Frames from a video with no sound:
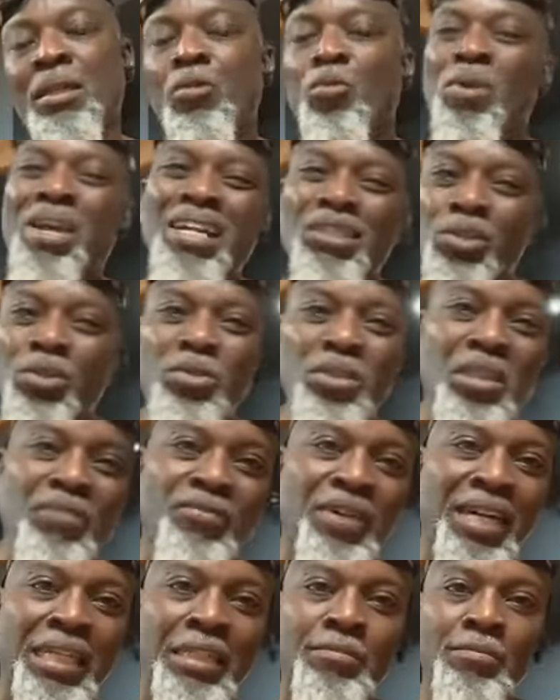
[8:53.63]
We are
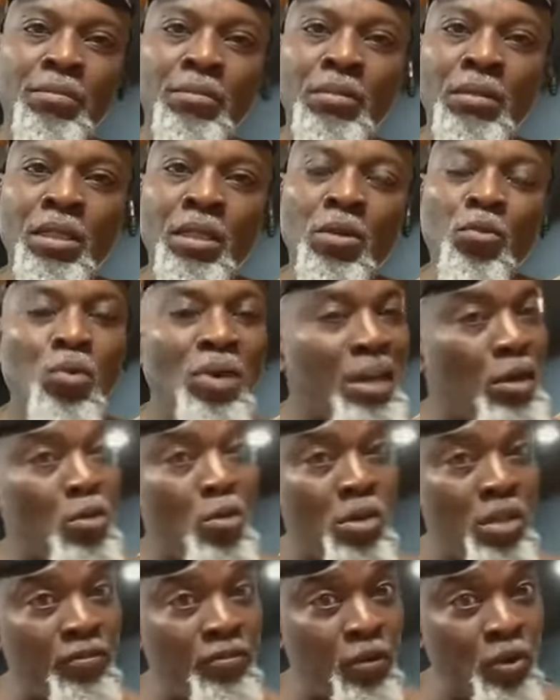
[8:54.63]
justified. We are
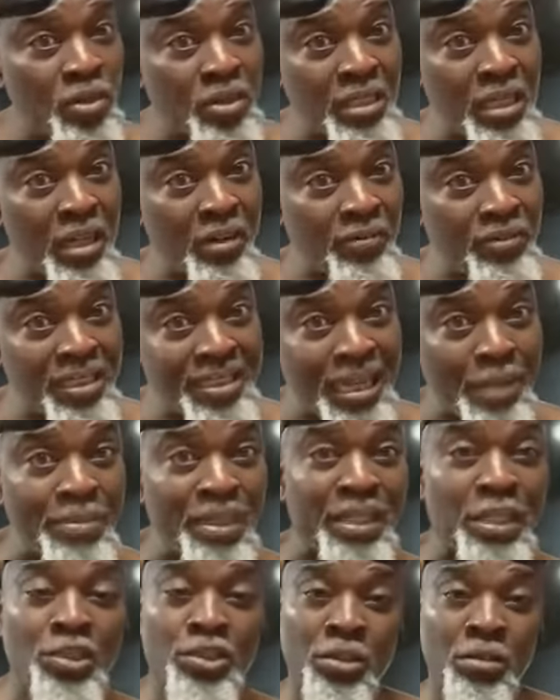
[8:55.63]
going for
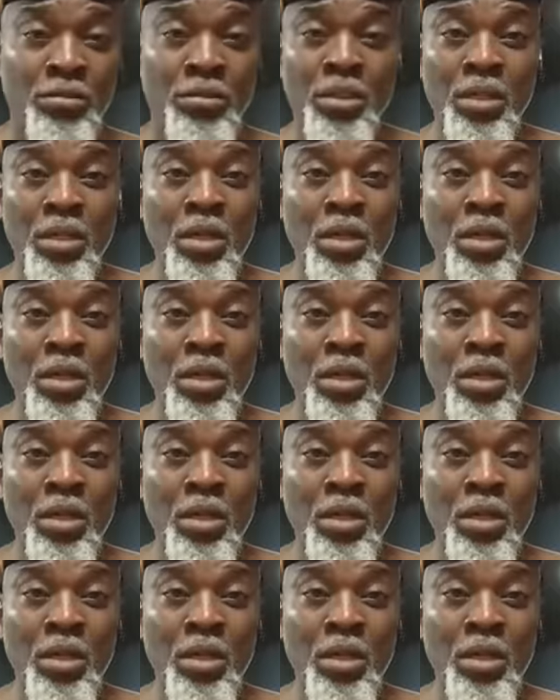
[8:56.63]
self-determination.